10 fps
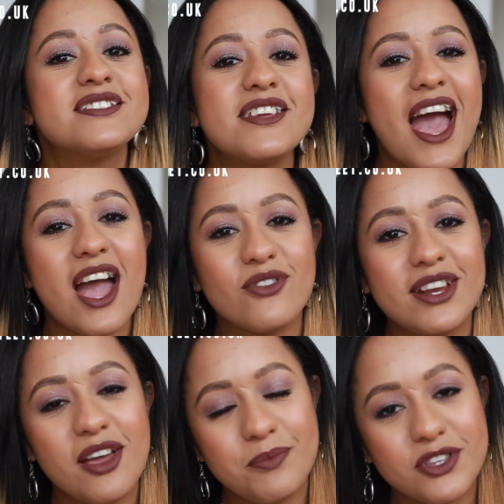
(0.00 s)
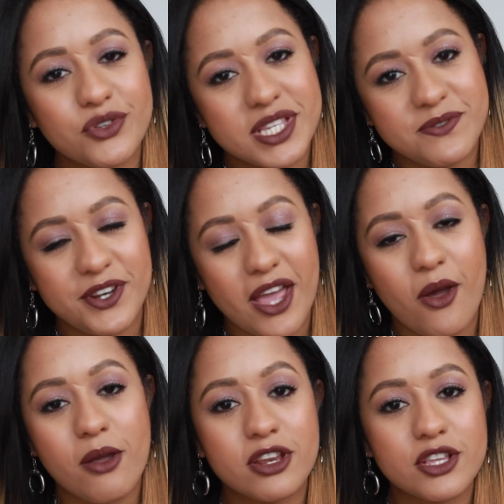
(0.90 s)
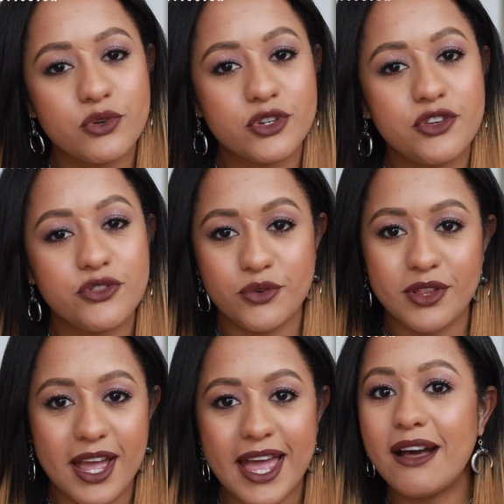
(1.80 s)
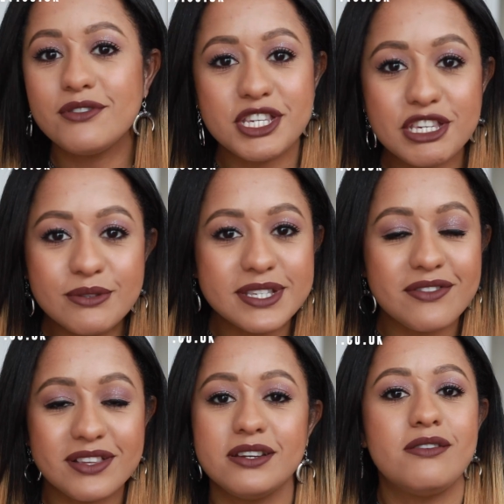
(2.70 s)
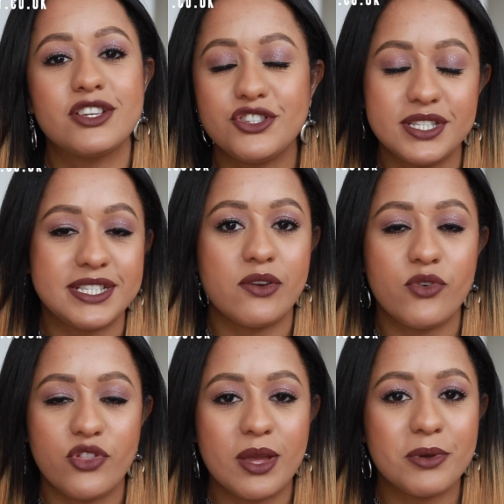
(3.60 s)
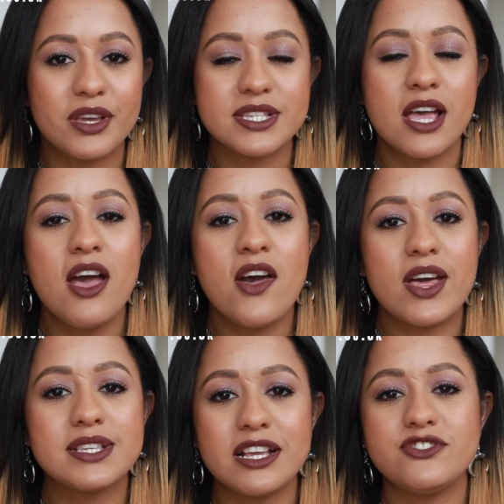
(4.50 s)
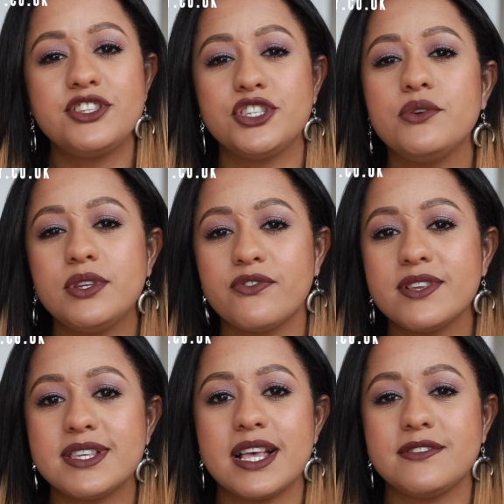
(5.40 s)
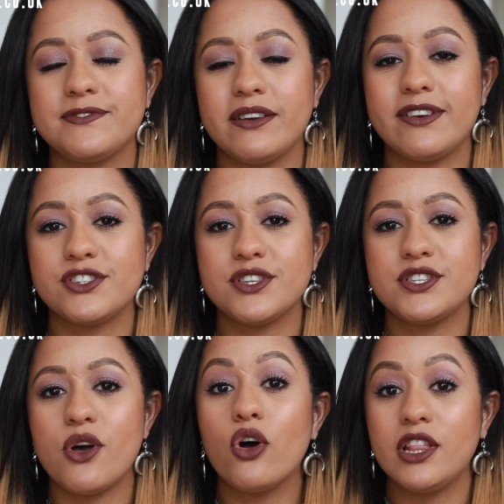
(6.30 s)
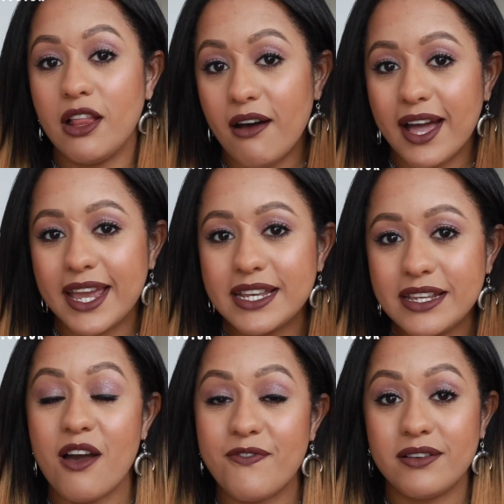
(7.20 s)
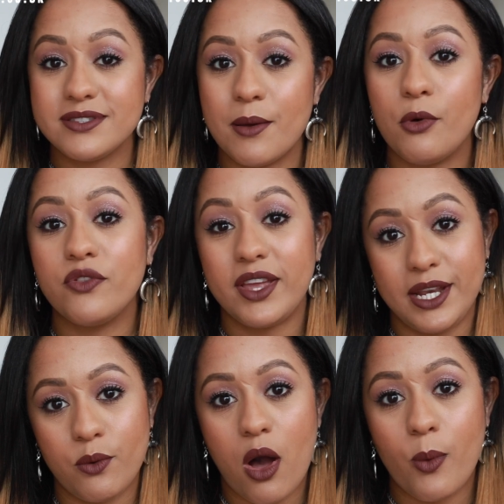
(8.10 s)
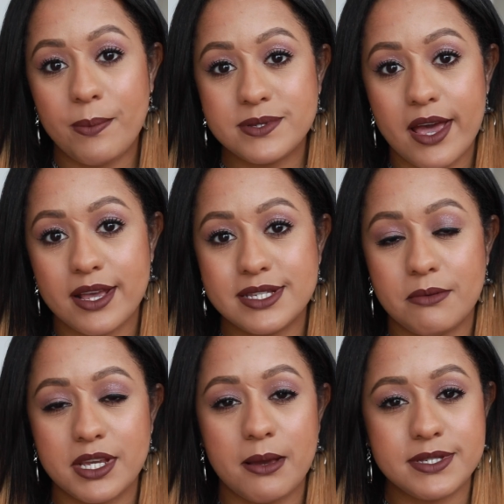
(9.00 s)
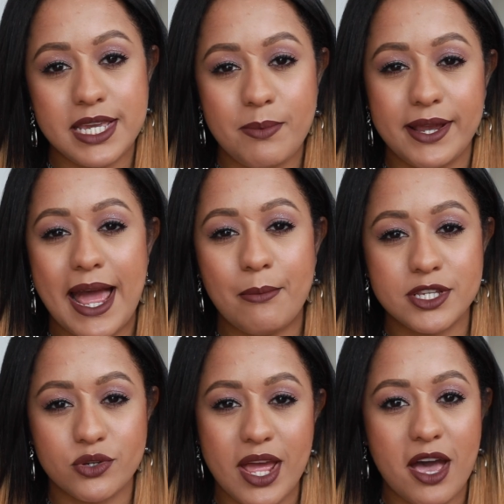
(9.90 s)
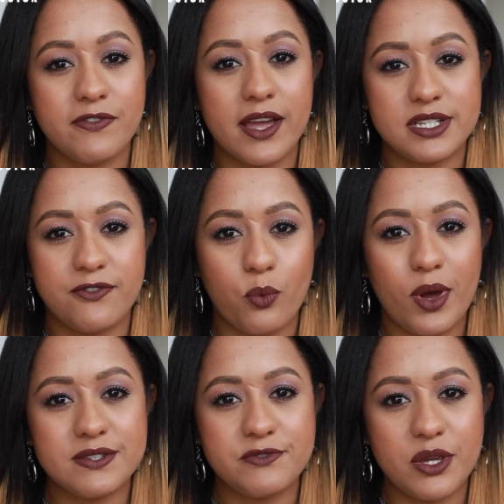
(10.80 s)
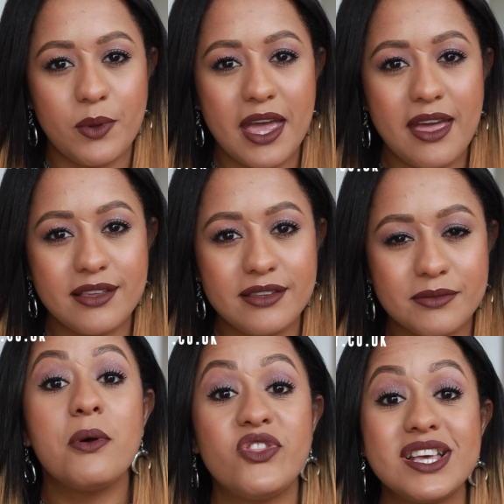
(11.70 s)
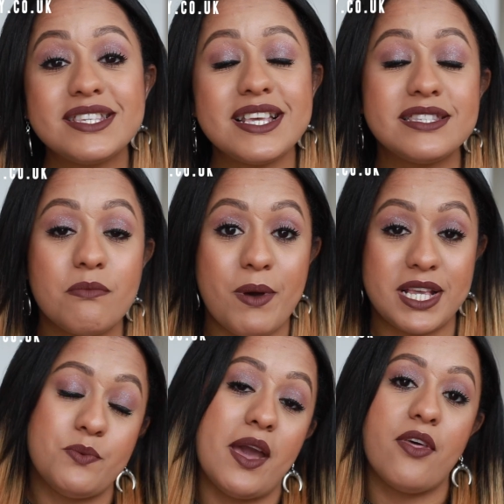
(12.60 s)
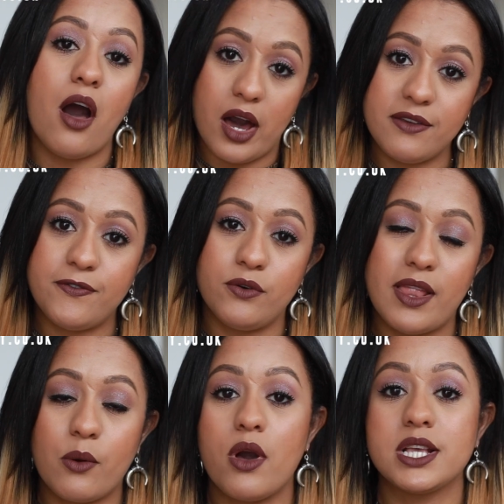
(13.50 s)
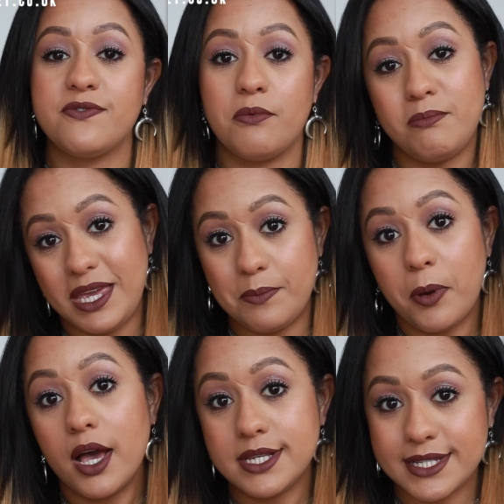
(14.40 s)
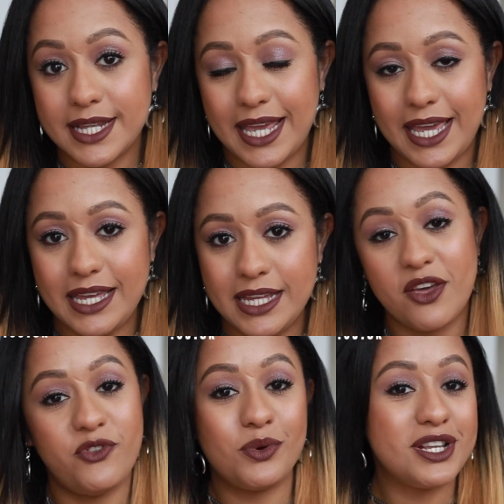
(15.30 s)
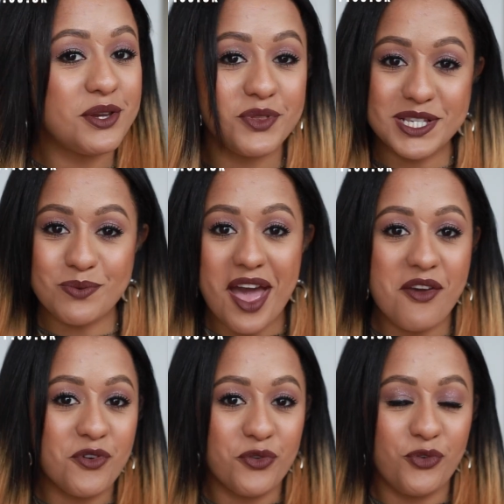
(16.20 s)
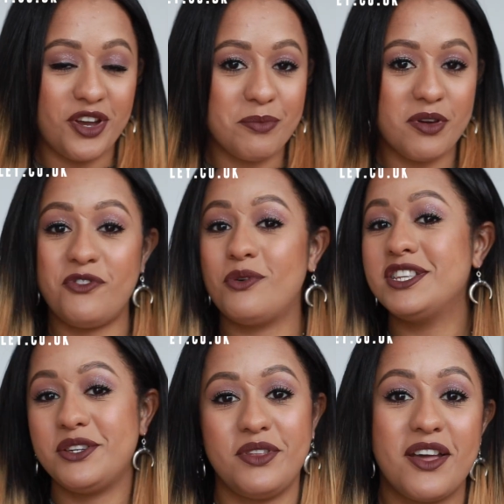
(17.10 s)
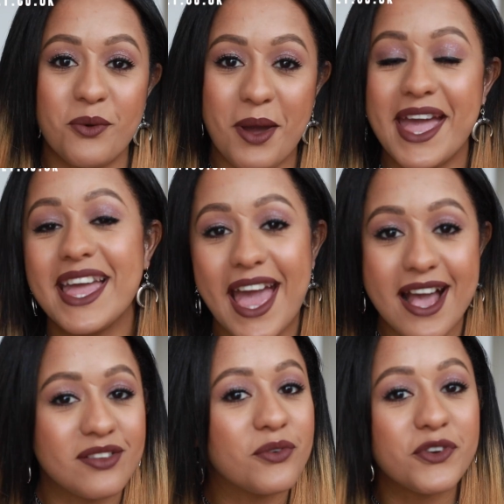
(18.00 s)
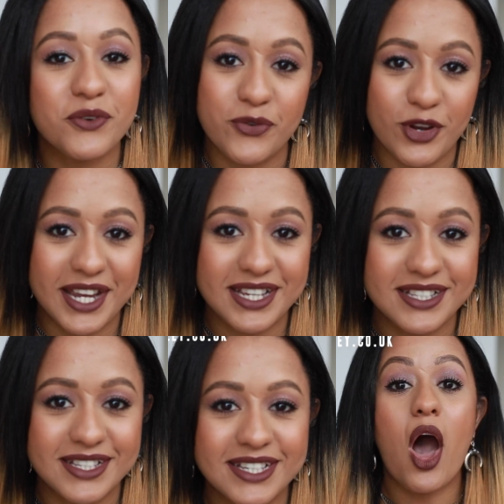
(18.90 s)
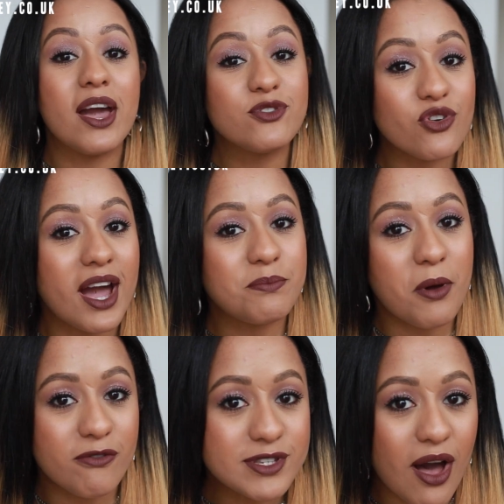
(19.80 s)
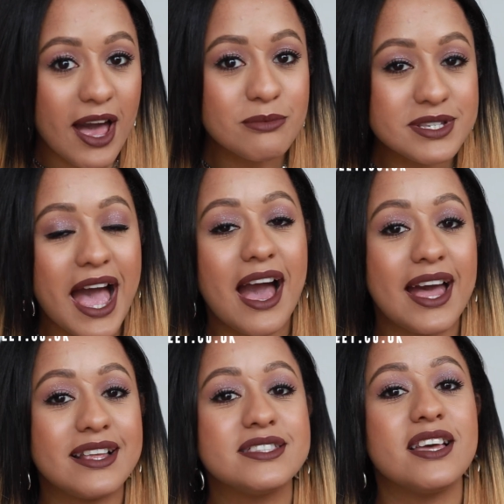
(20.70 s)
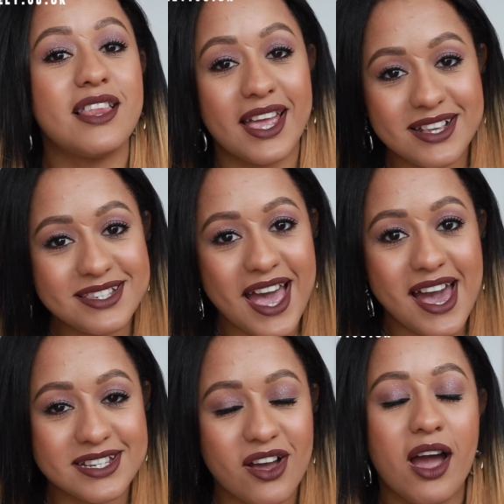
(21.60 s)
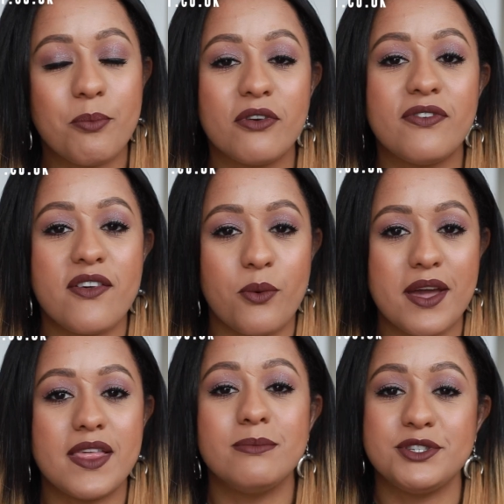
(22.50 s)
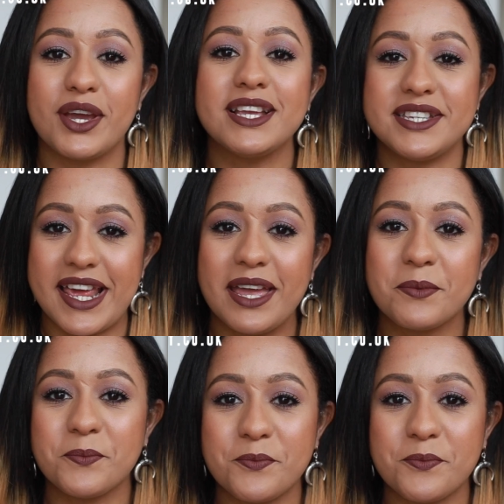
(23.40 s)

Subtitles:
So yeah, I really hope you enjoy this video. I'm going to talk you through like how to use it, the directions and everything, because there's actually two different sets of directions online. I found some on the Inuar website, and sometimes eBay and Amazon have like different ways of doing it, but this is the best way that feel that works for me personally. So if you want to do it this way, feel free, but if you want to do it the other way, again, feel free. I've tried both times and like I said, I prefer the way that I'm doing it today.